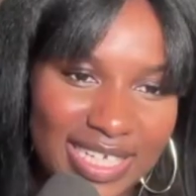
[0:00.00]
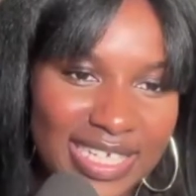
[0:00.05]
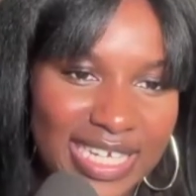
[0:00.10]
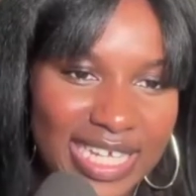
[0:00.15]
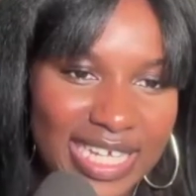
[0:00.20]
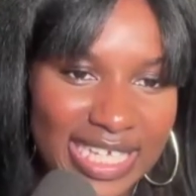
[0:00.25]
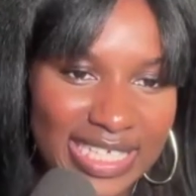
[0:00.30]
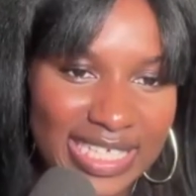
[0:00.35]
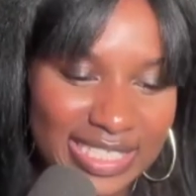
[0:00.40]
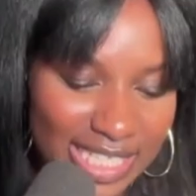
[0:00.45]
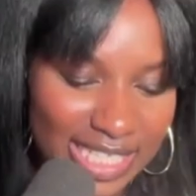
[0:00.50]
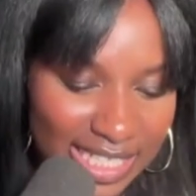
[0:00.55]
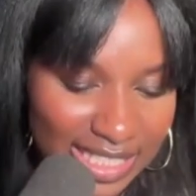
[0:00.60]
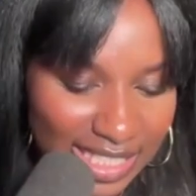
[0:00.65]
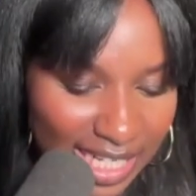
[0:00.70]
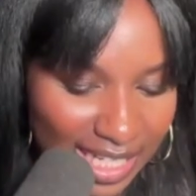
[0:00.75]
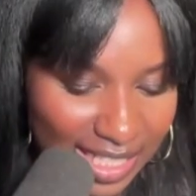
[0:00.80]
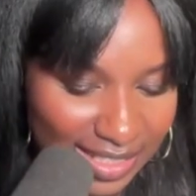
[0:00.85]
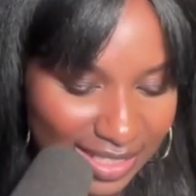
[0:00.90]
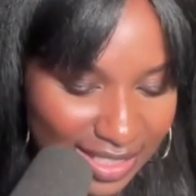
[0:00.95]
And I guess that
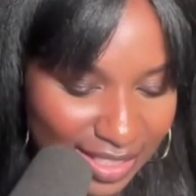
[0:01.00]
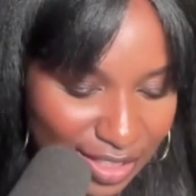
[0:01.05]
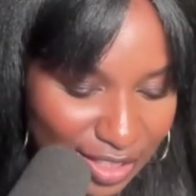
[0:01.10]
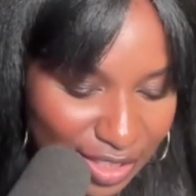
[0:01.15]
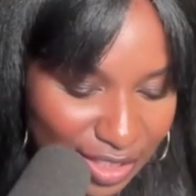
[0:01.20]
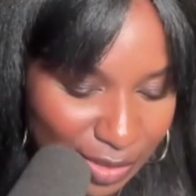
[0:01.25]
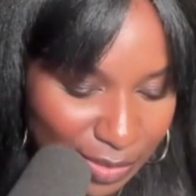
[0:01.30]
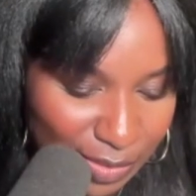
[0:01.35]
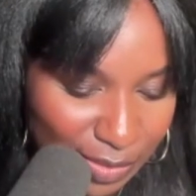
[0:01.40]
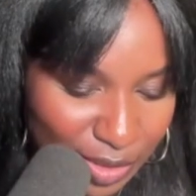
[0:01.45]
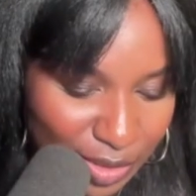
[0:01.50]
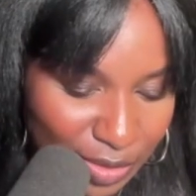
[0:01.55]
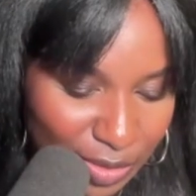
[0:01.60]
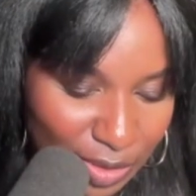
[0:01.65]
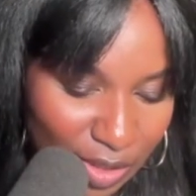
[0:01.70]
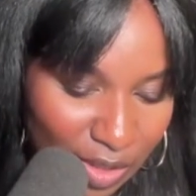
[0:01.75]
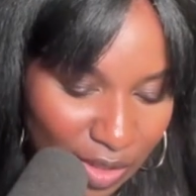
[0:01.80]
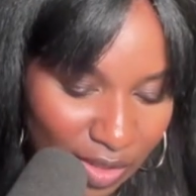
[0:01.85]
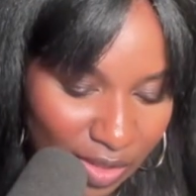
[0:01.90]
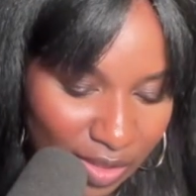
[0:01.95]
ties into what you
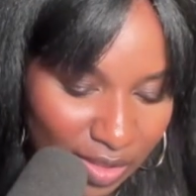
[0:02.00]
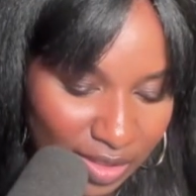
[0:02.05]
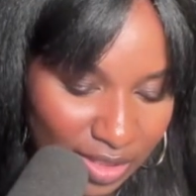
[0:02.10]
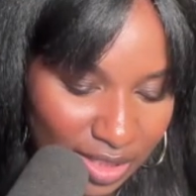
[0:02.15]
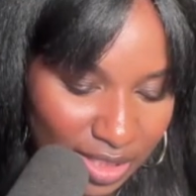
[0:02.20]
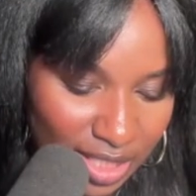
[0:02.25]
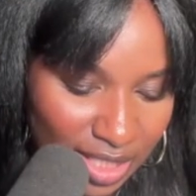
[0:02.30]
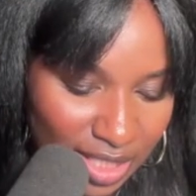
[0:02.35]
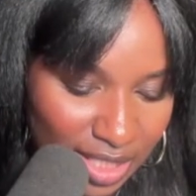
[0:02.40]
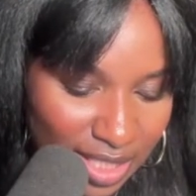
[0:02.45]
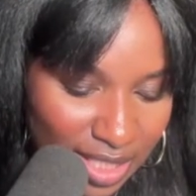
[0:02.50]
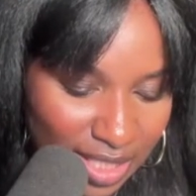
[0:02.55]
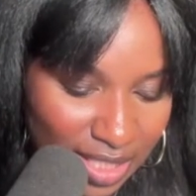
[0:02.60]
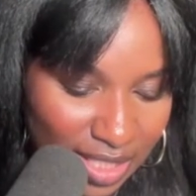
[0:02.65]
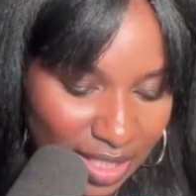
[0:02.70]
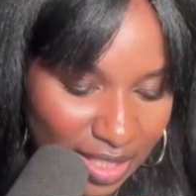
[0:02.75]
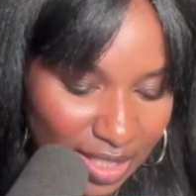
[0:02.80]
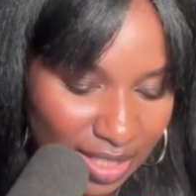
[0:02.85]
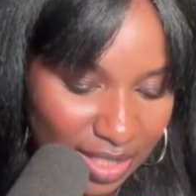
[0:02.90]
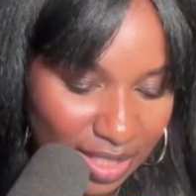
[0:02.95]
called
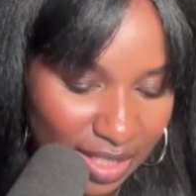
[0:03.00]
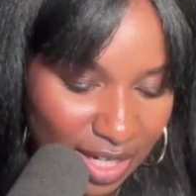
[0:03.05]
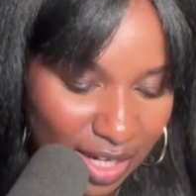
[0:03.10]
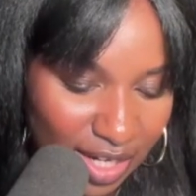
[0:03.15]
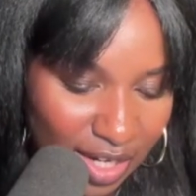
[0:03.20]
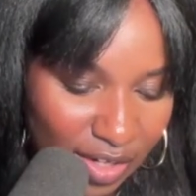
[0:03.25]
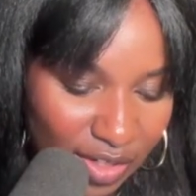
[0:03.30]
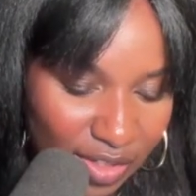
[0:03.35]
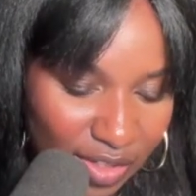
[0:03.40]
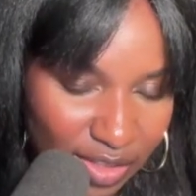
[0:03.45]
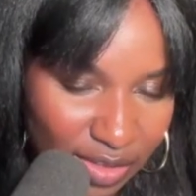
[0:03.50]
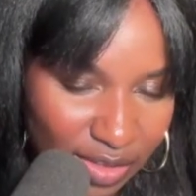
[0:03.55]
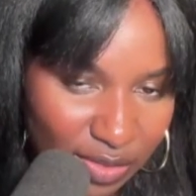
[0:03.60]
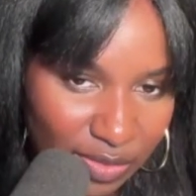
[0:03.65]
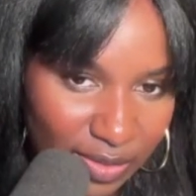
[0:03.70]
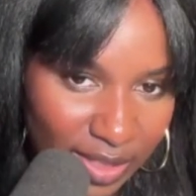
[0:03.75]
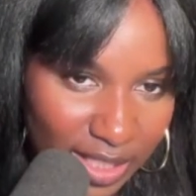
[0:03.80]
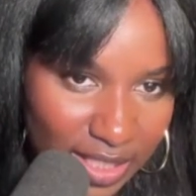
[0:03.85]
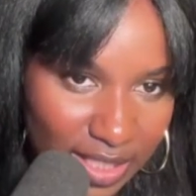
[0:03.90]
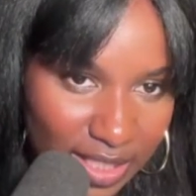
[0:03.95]
Earth
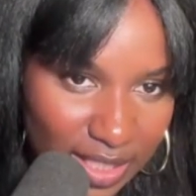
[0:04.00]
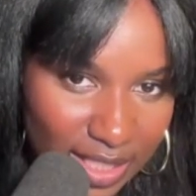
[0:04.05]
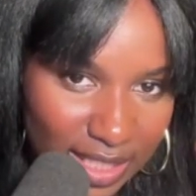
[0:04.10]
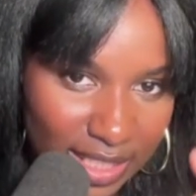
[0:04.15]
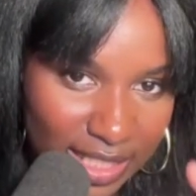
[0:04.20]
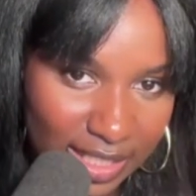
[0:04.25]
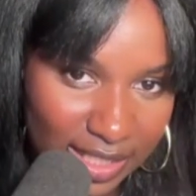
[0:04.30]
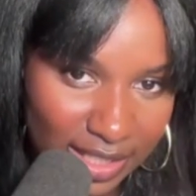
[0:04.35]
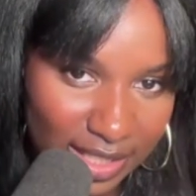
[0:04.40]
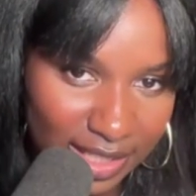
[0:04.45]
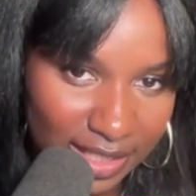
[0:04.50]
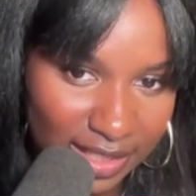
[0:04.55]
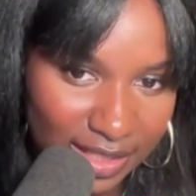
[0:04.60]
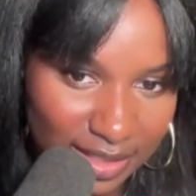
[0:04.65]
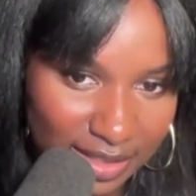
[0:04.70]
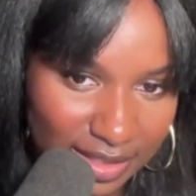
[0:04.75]
Grid Healing.